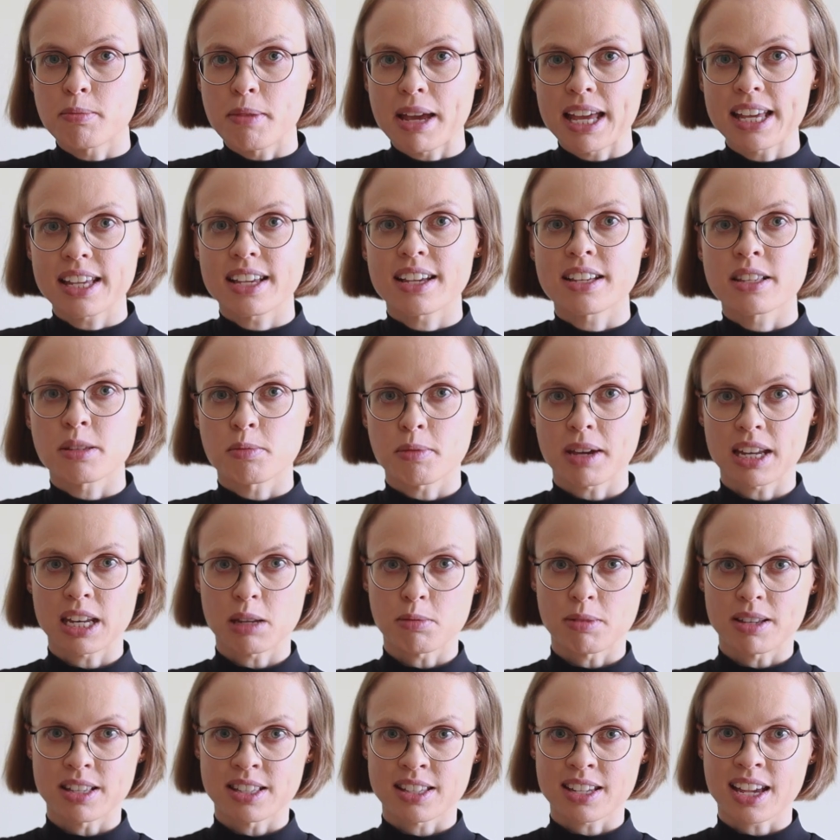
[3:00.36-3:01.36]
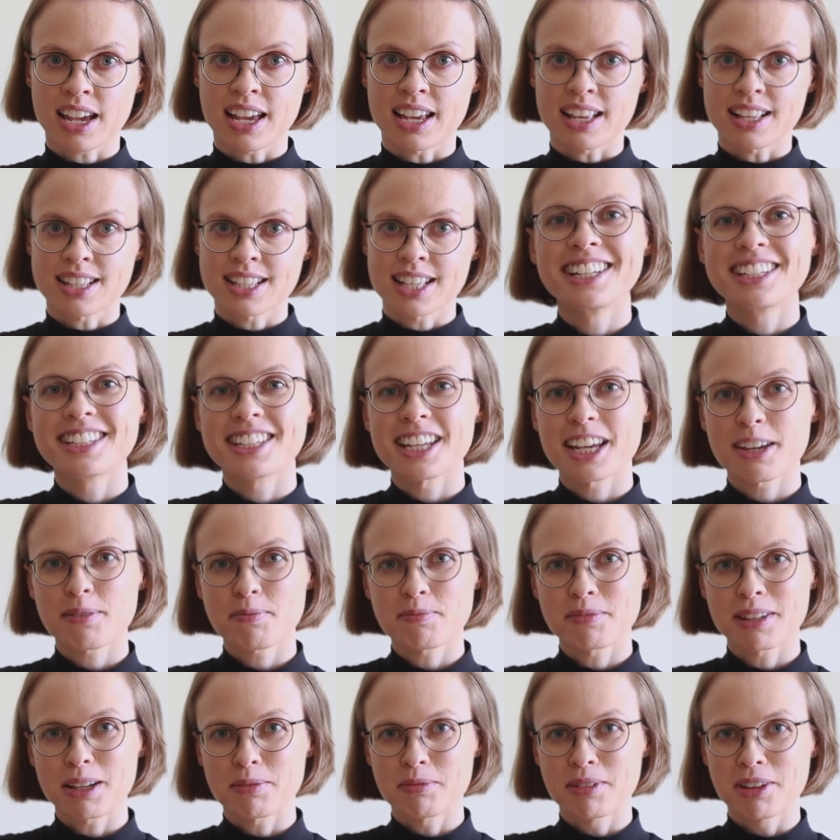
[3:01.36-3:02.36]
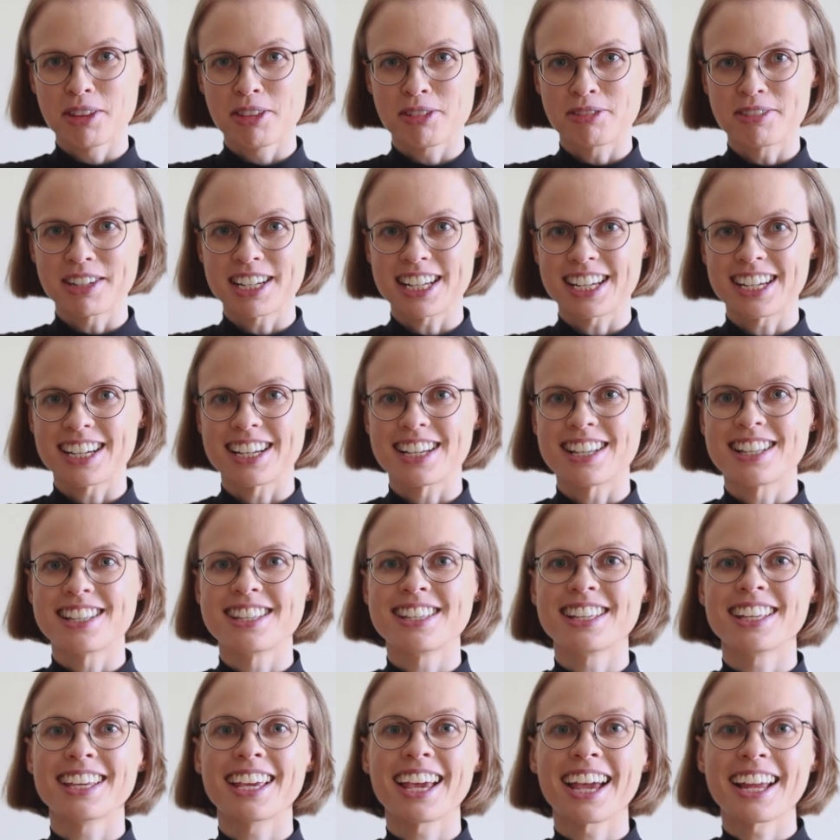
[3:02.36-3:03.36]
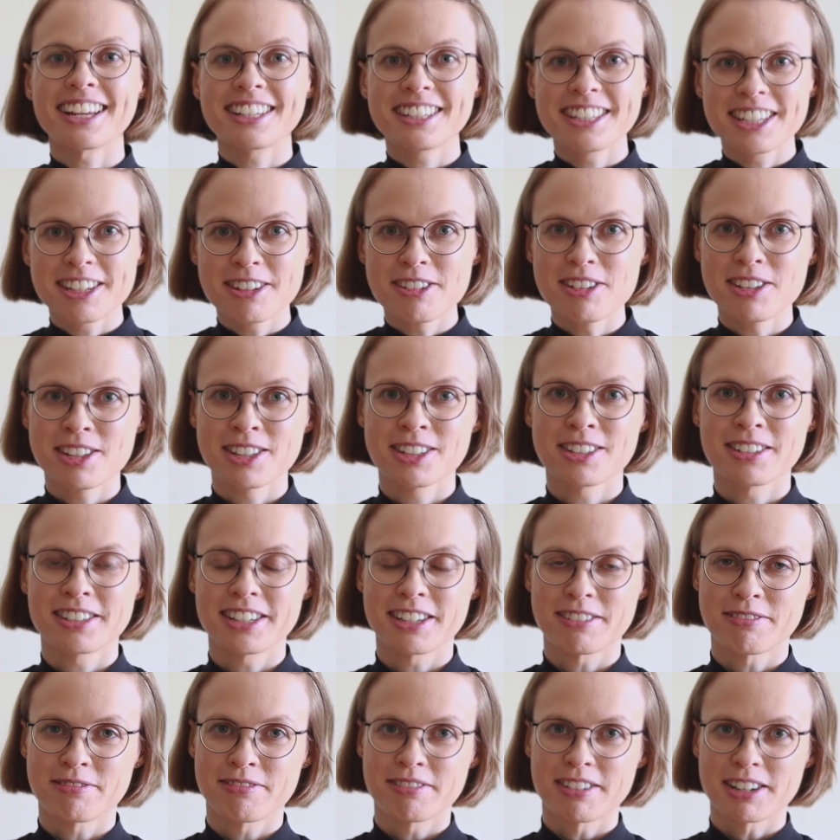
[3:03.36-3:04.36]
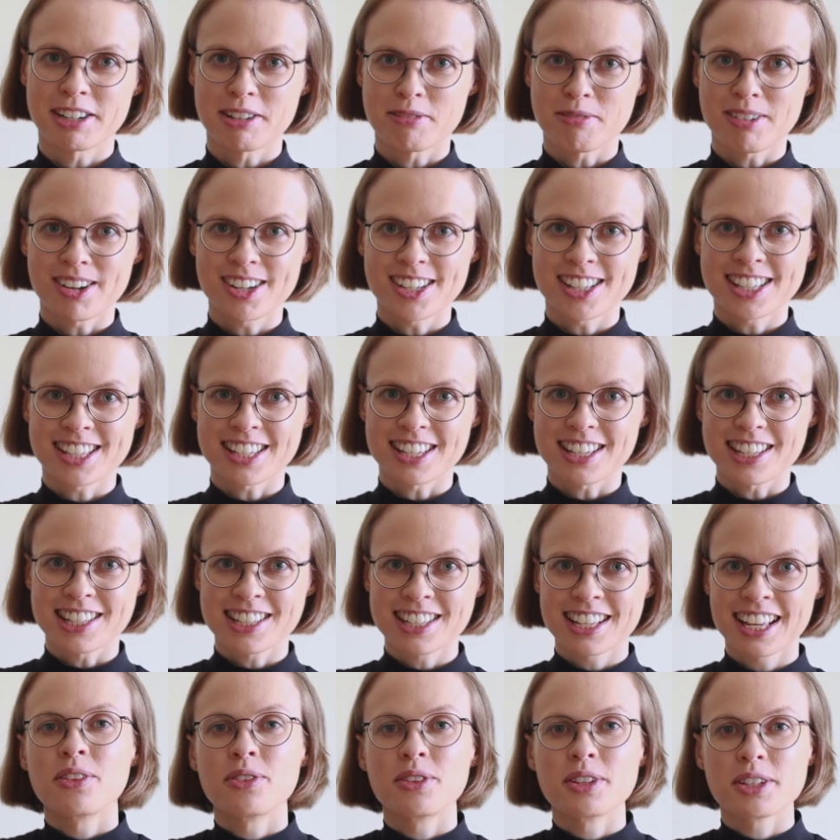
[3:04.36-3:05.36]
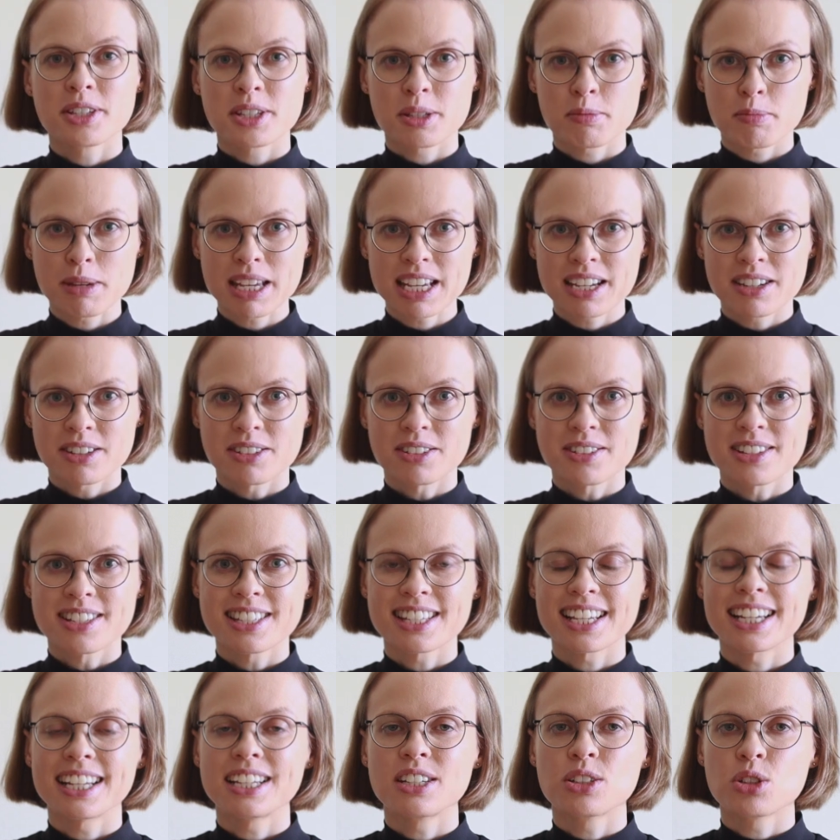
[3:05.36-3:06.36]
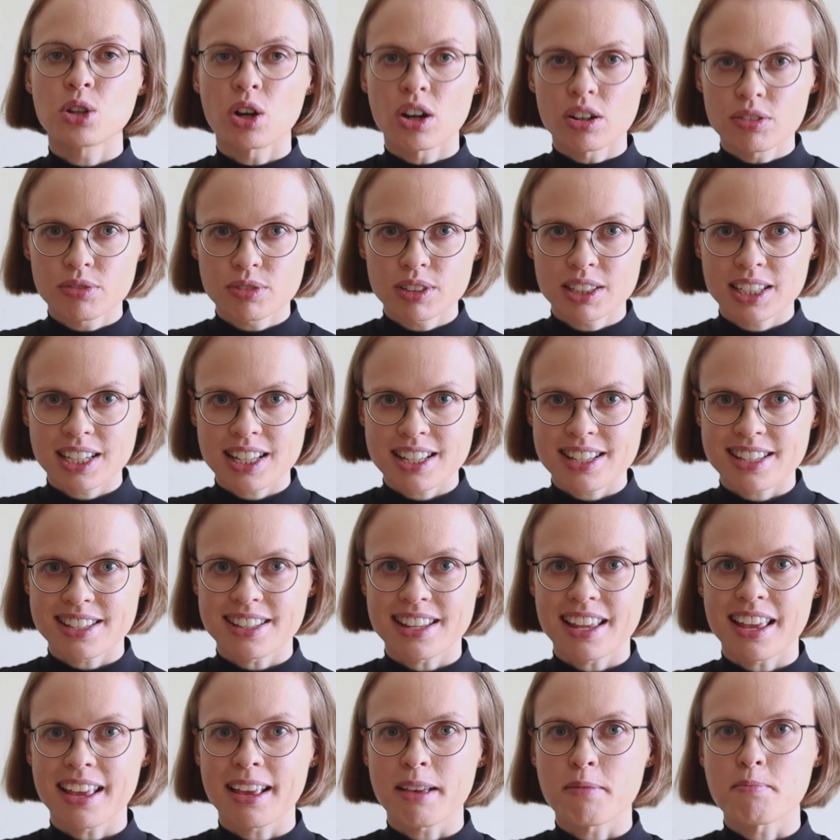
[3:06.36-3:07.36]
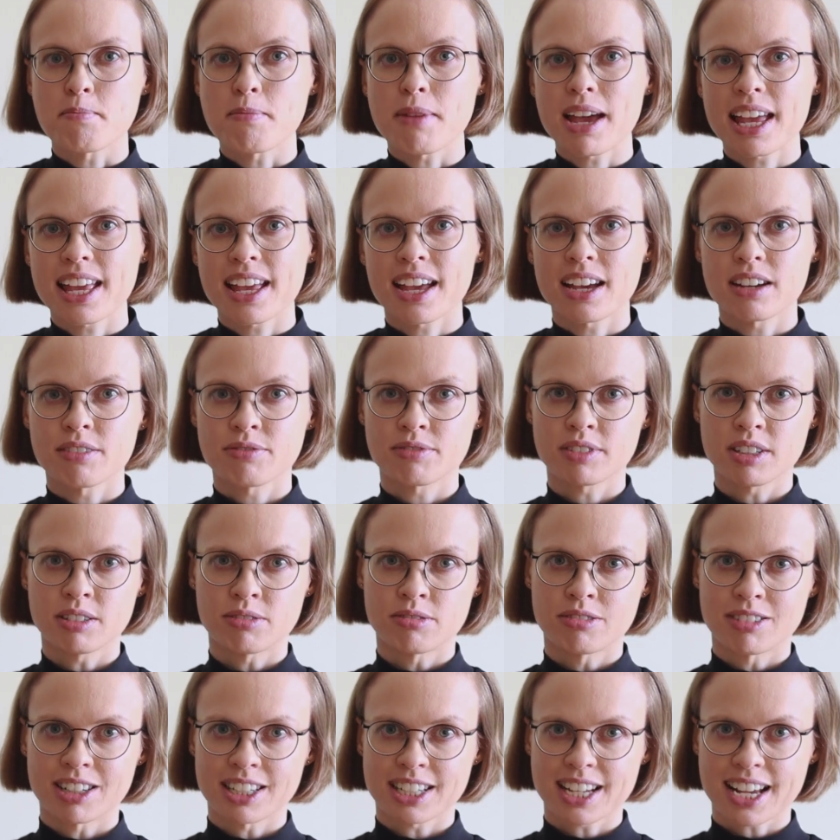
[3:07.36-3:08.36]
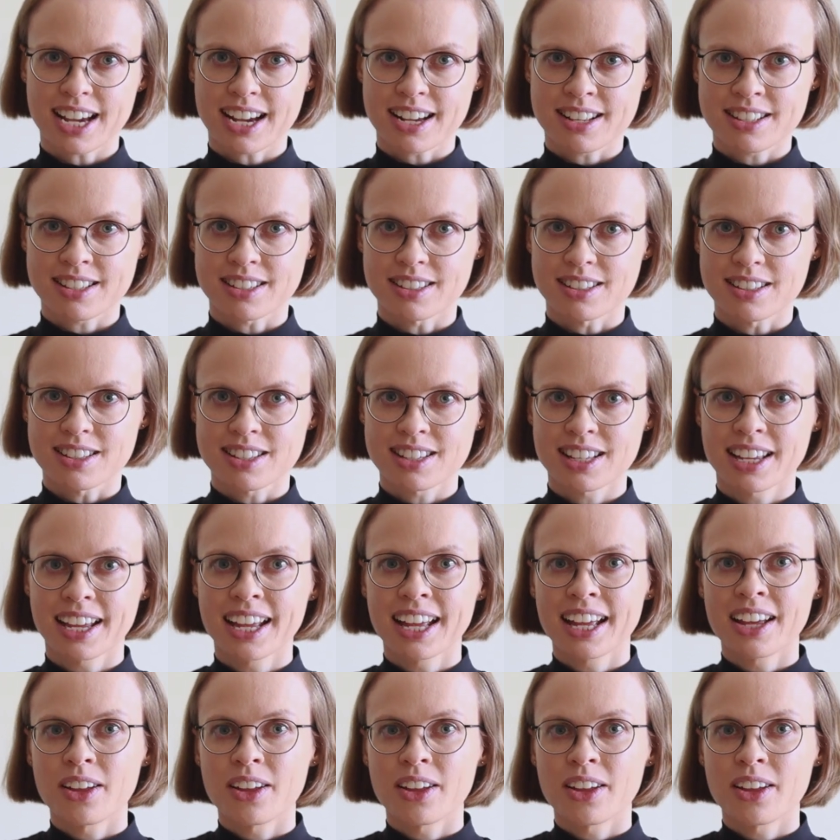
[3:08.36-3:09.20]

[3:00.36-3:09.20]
make as many mistakes. Tip number 3 is get used to different voices. The speakers in TOEFL listening may have different accents.